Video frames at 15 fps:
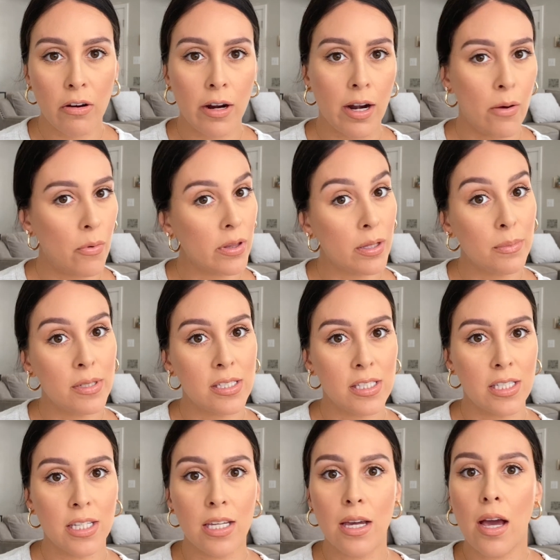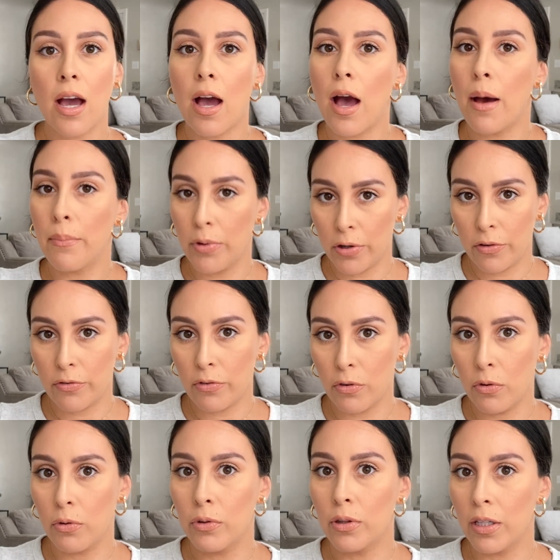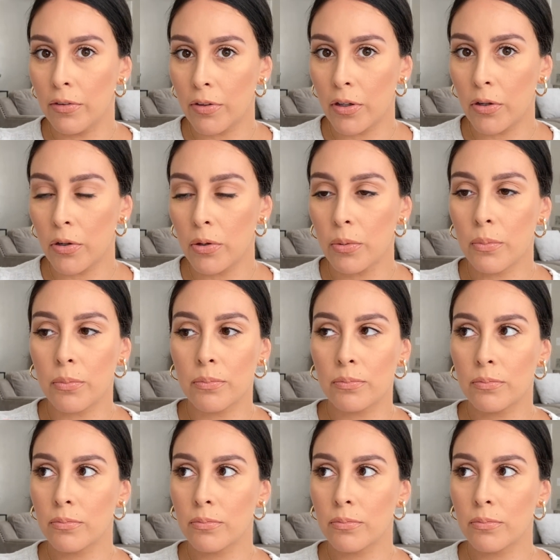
and I want them to see a beautiful living room